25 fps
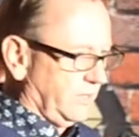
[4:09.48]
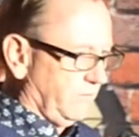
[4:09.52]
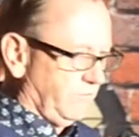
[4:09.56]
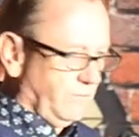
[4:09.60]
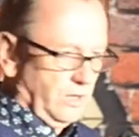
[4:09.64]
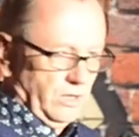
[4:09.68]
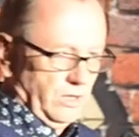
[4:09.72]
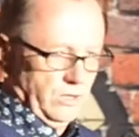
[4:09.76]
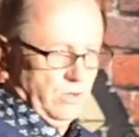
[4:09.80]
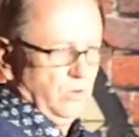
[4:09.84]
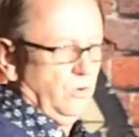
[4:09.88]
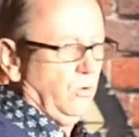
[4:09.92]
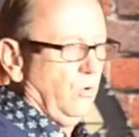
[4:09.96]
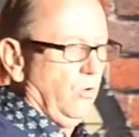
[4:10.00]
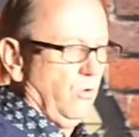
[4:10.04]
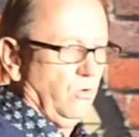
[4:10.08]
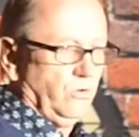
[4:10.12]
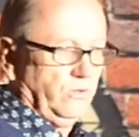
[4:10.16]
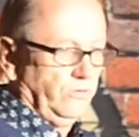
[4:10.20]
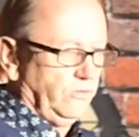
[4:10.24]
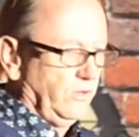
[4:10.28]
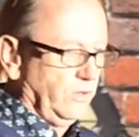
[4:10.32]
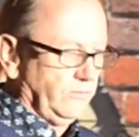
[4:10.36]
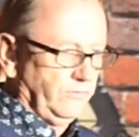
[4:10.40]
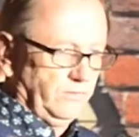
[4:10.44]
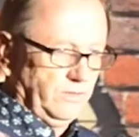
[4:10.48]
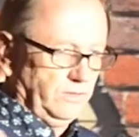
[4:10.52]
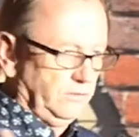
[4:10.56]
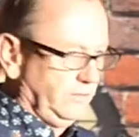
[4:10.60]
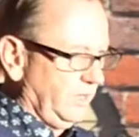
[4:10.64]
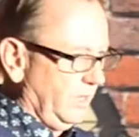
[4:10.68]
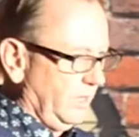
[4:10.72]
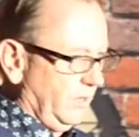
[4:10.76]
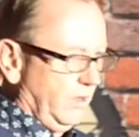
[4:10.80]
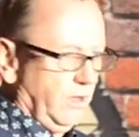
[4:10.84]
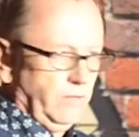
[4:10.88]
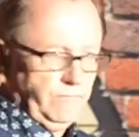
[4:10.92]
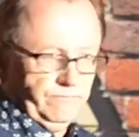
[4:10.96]
me a call, because I think, you
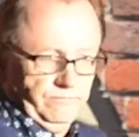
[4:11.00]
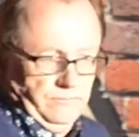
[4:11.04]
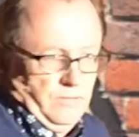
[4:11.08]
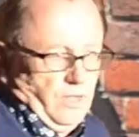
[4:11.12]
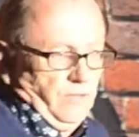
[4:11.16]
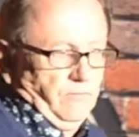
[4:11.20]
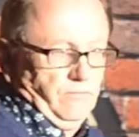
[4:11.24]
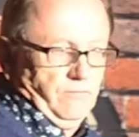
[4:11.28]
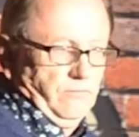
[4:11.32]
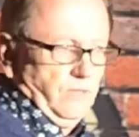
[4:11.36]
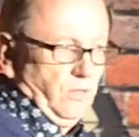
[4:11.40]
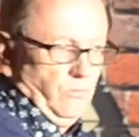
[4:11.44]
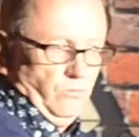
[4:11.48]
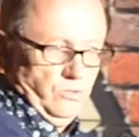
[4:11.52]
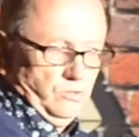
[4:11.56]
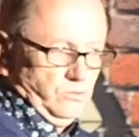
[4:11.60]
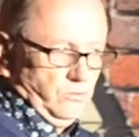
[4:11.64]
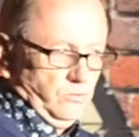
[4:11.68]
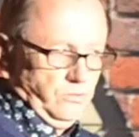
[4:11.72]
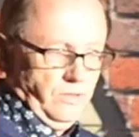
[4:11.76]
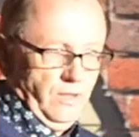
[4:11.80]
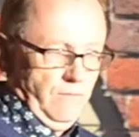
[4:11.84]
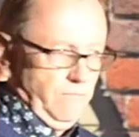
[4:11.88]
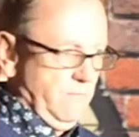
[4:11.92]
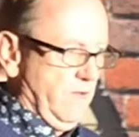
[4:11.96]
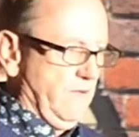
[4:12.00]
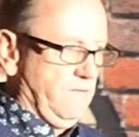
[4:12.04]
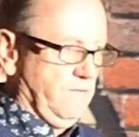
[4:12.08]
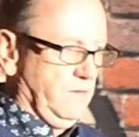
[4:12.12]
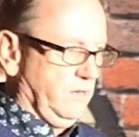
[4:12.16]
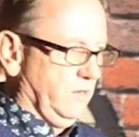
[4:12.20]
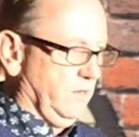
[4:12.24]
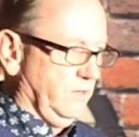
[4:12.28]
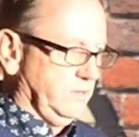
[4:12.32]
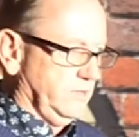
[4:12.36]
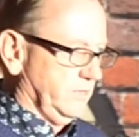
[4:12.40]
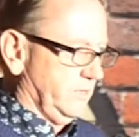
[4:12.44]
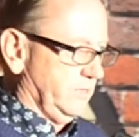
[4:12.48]
know, I think we should get married.
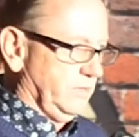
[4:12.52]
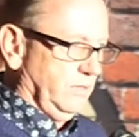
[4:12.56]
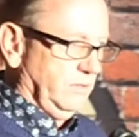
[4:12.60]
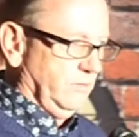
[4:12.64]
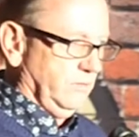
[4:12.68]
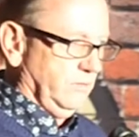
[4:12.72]
I just think